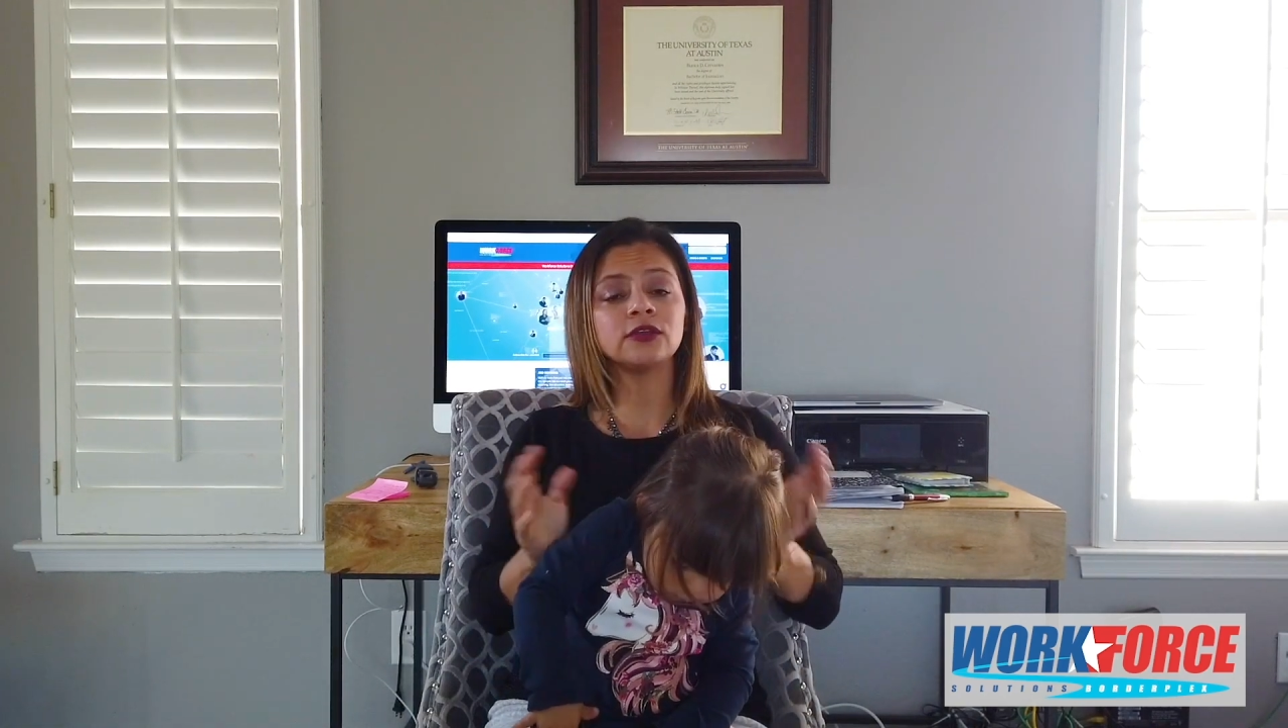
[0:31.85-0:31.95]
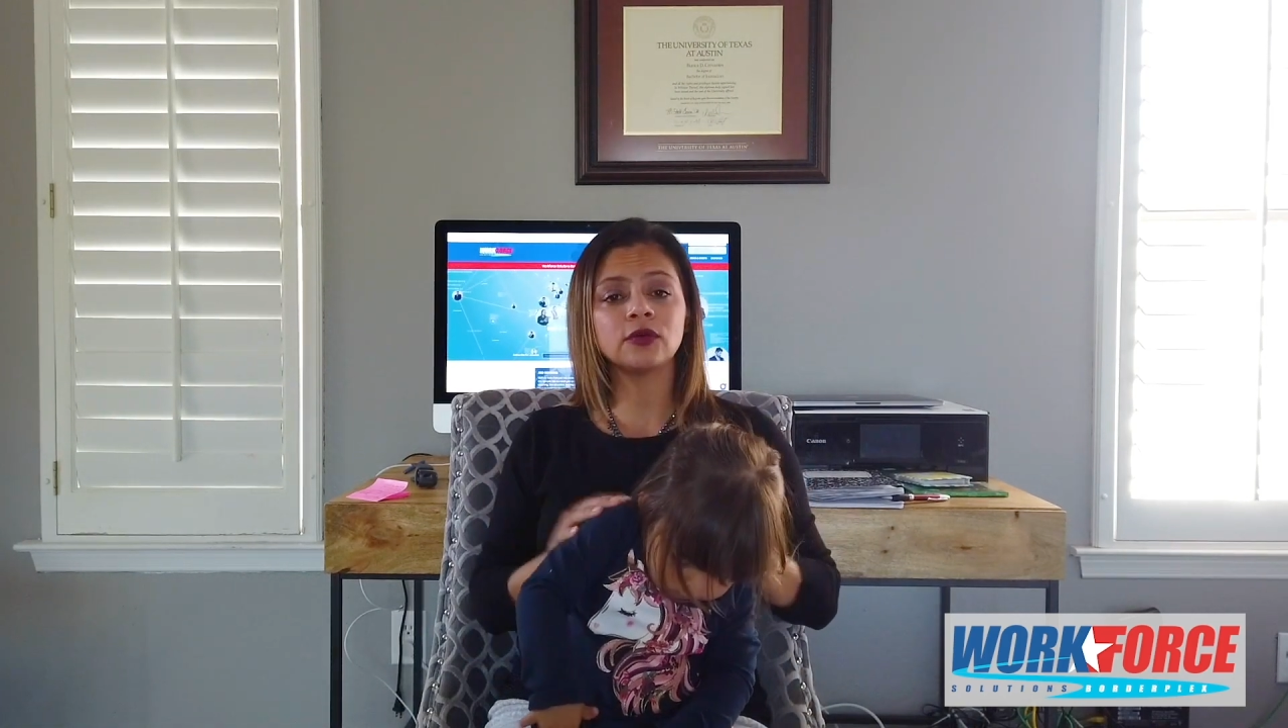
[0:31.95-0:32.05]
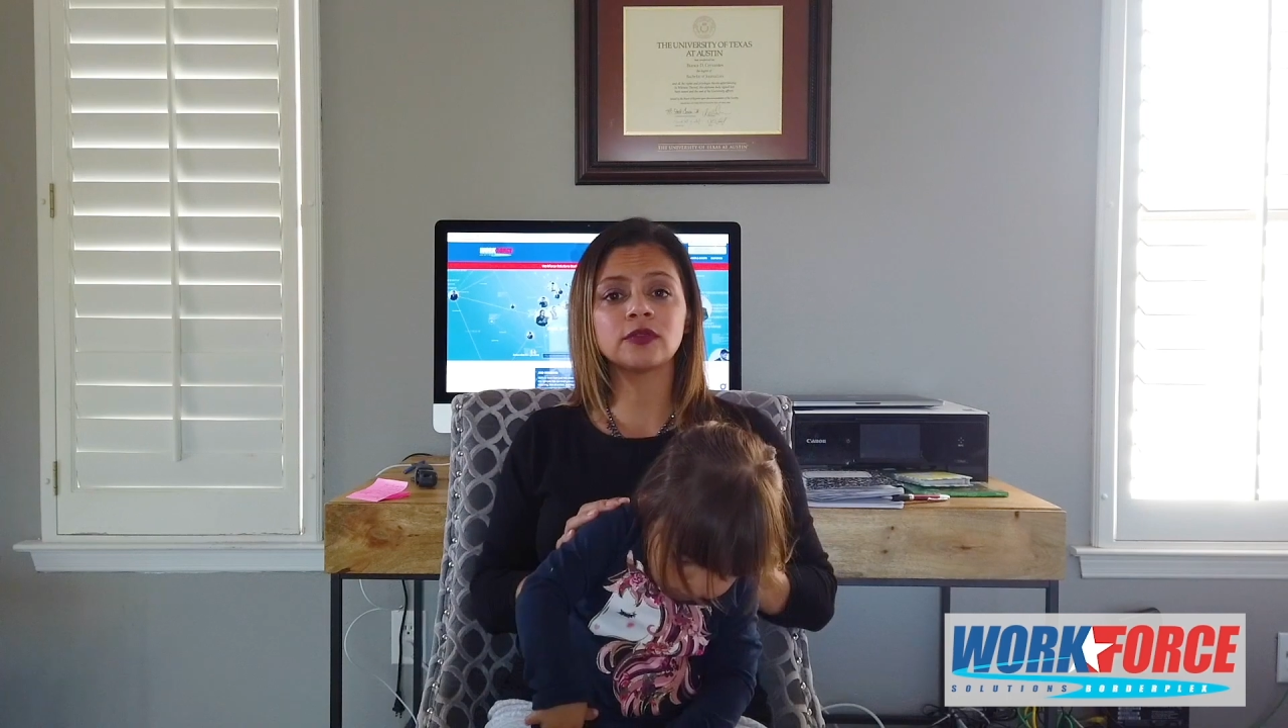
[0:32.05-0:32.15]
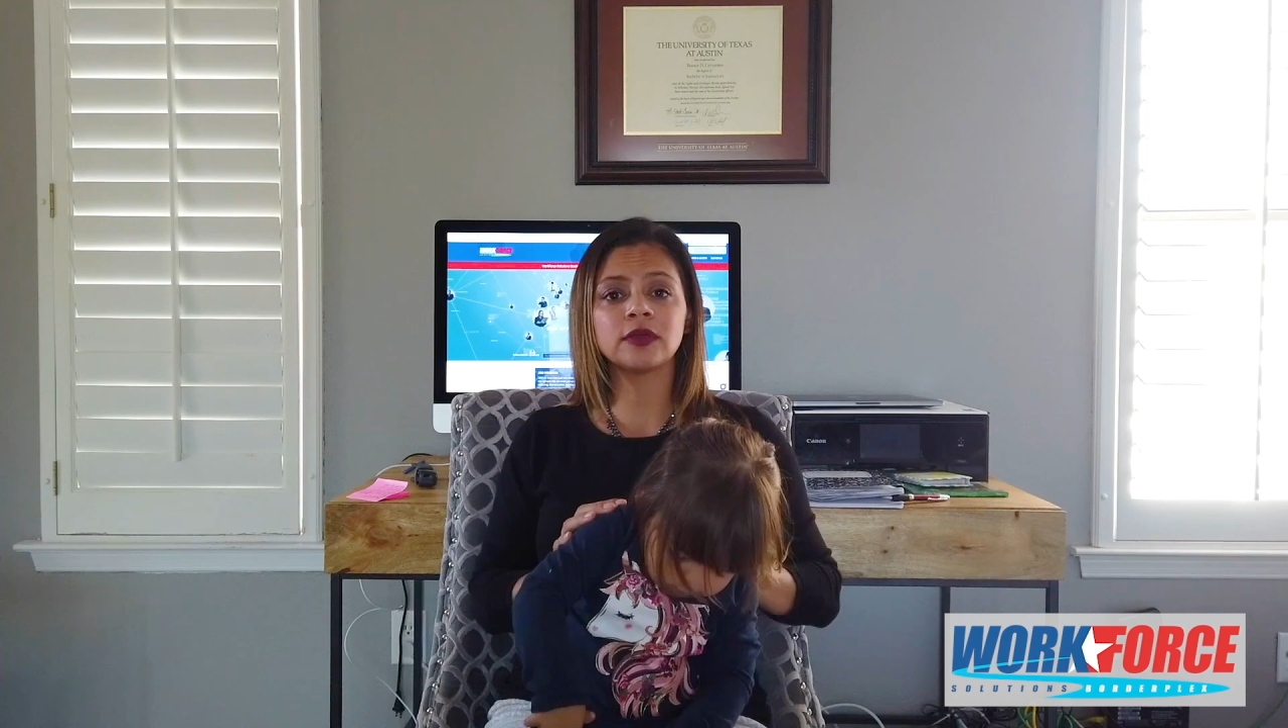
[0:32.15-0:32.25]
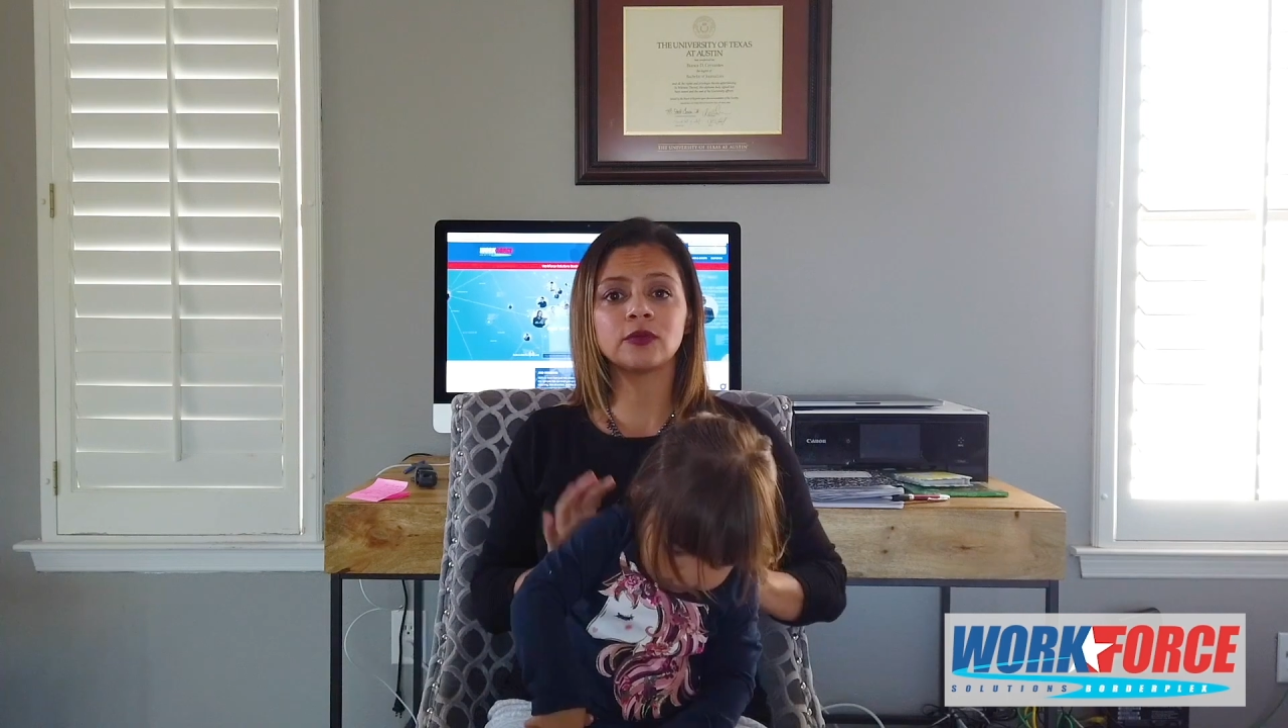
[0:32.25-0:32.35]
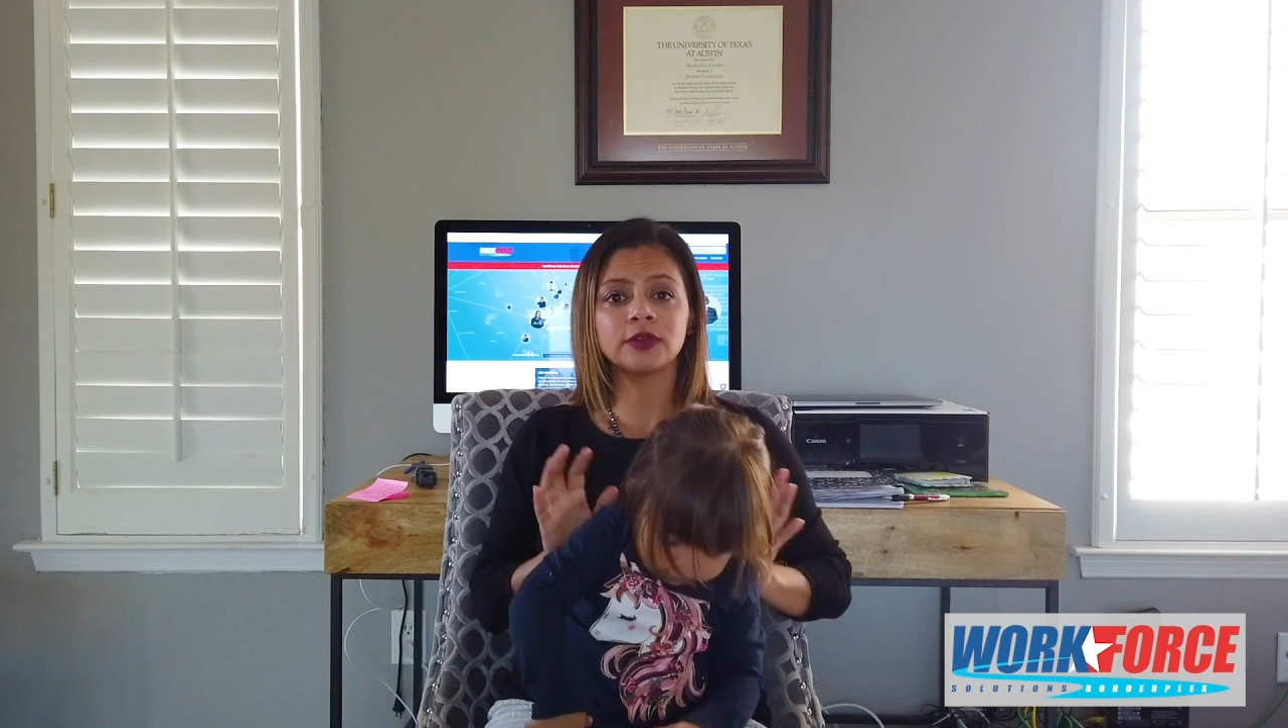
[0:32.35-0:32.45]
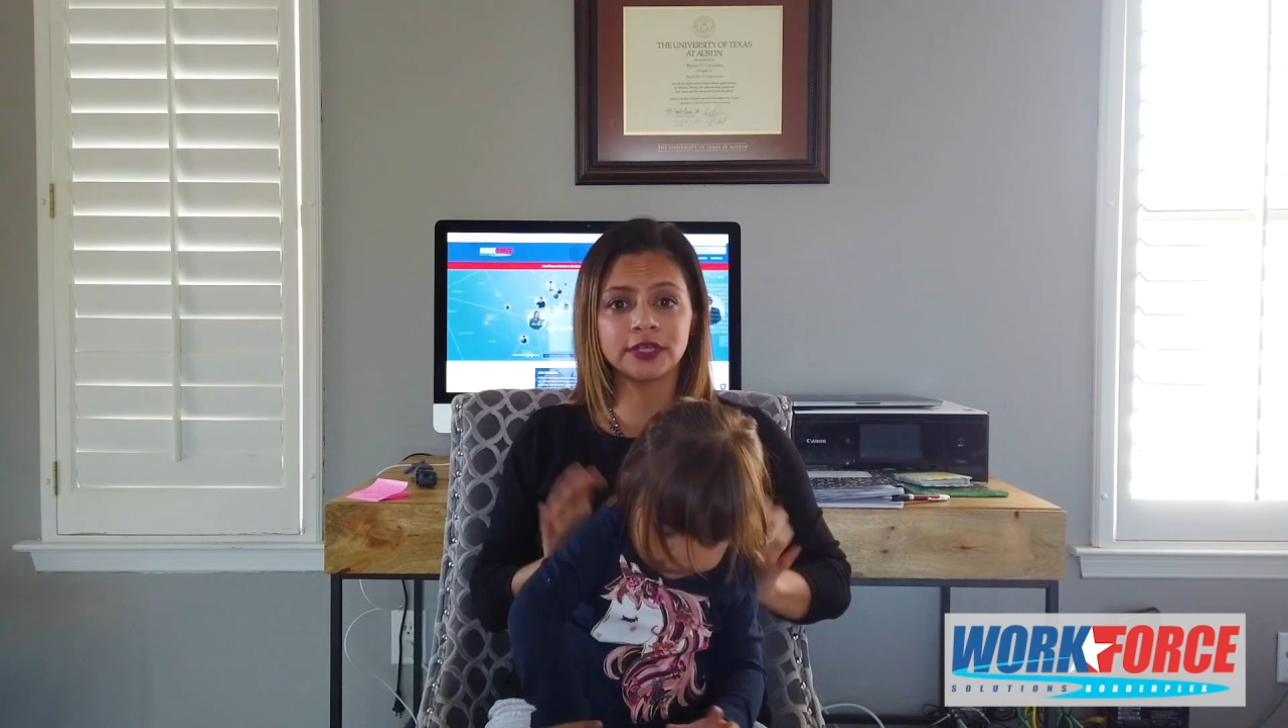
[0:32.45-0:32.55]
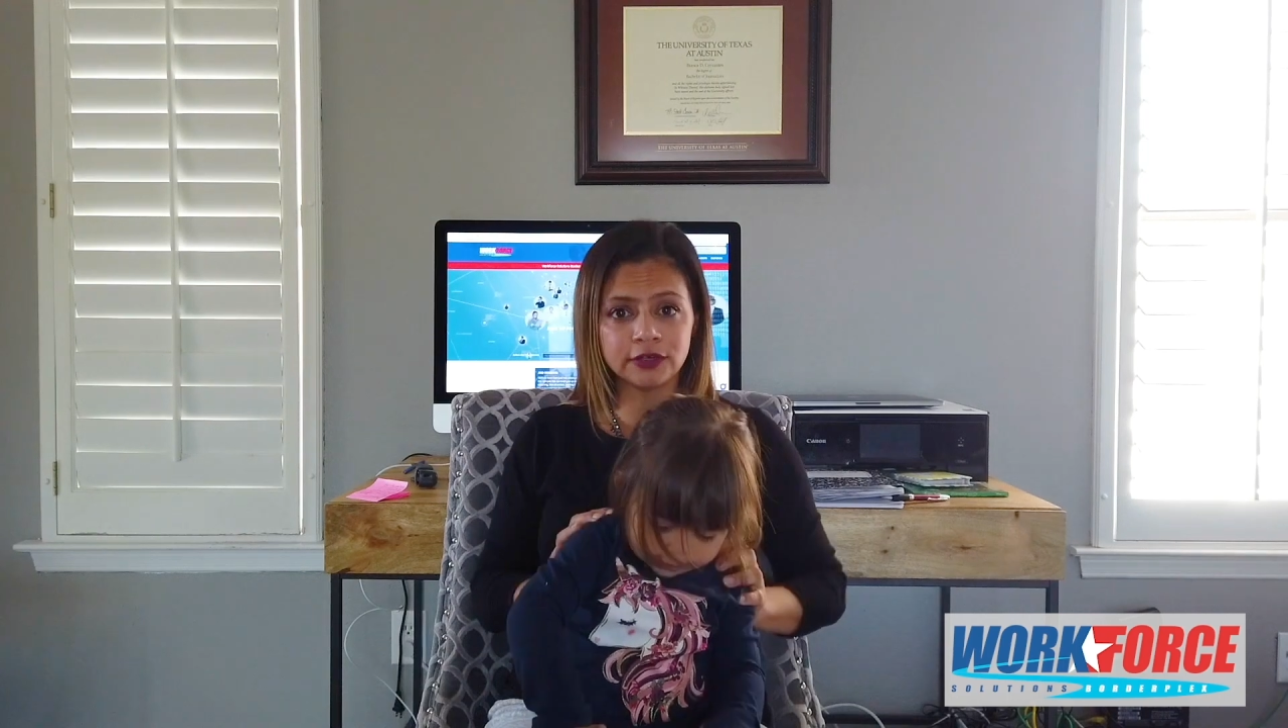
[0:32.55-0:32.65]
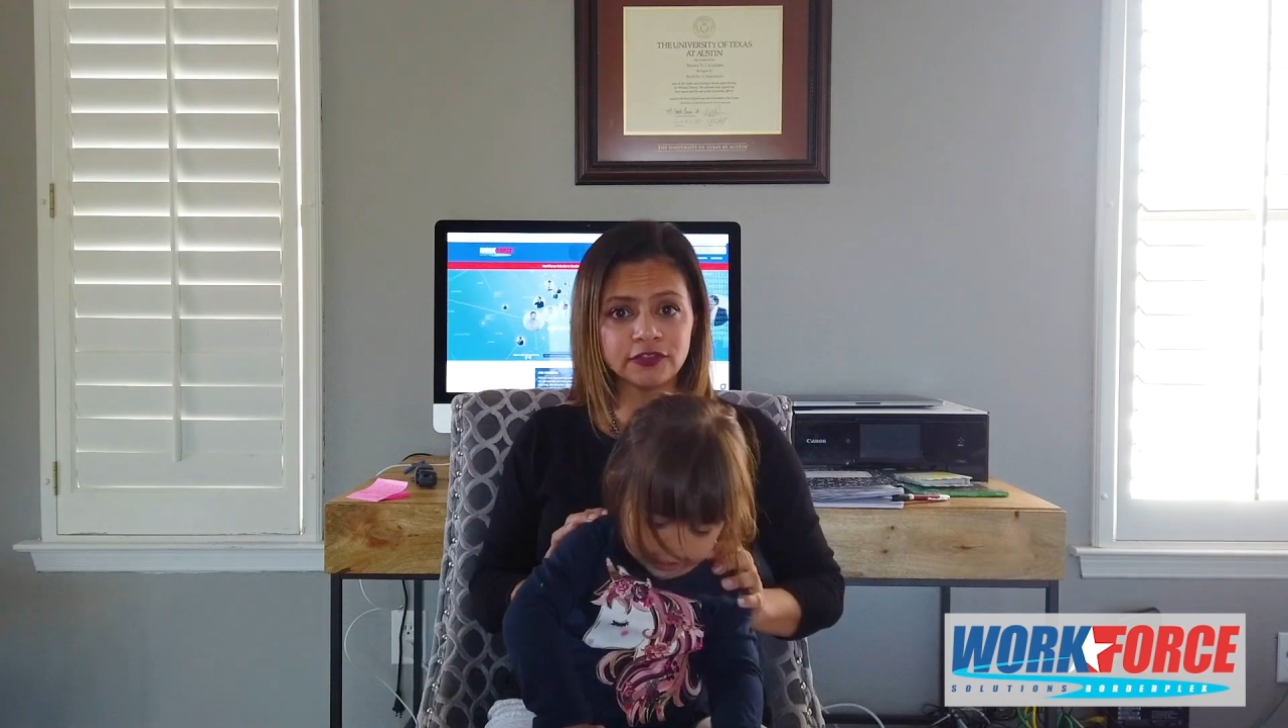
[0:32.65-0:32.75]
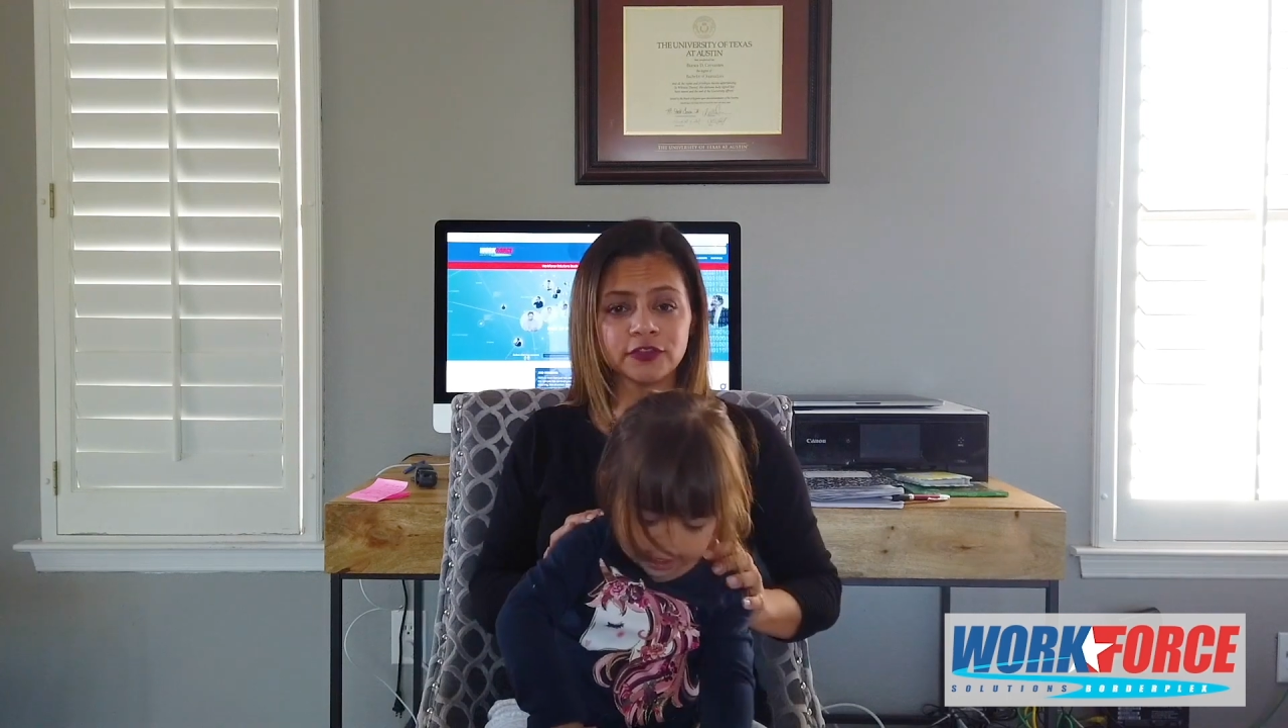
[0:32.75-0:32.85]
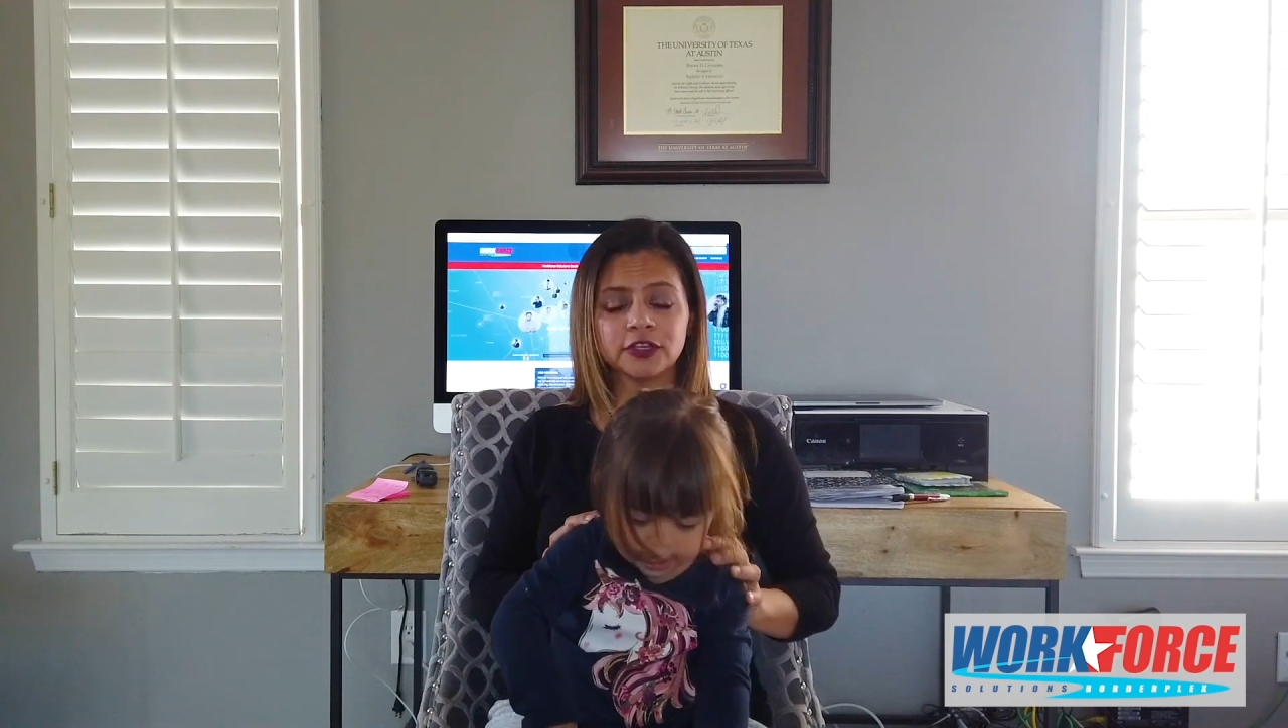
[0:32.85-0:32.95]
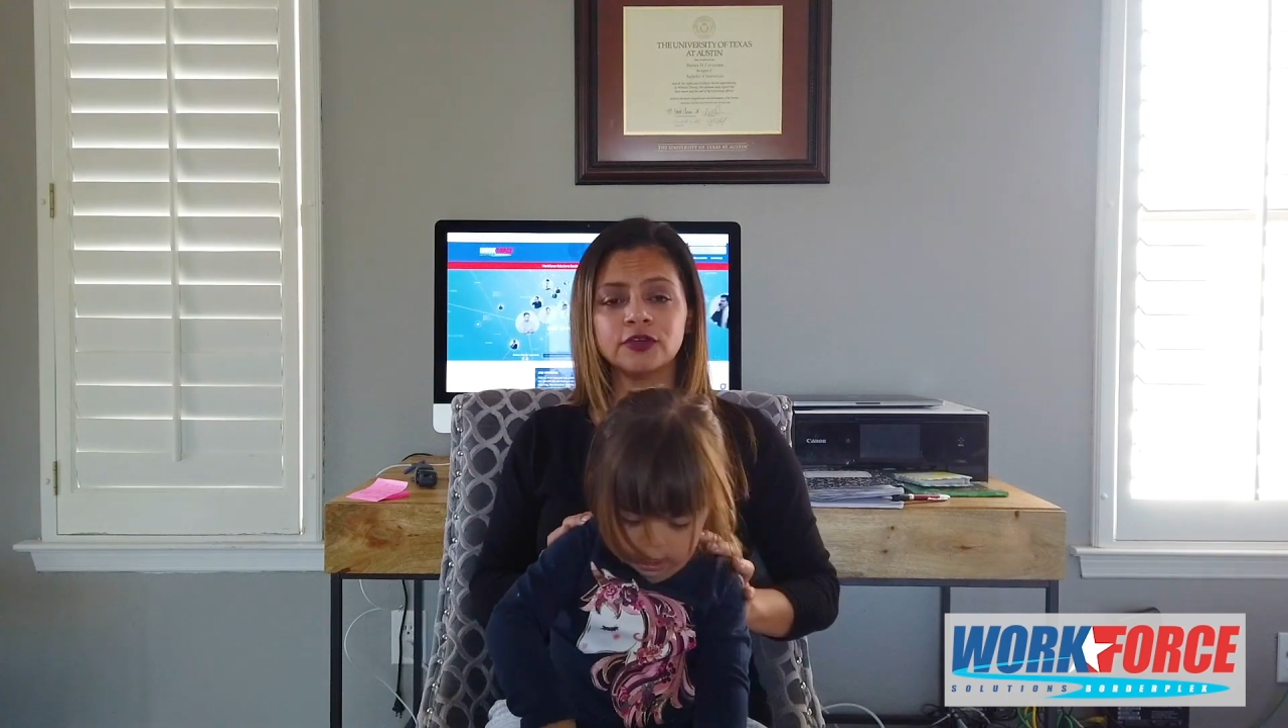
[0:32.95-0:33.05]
you know that we're here for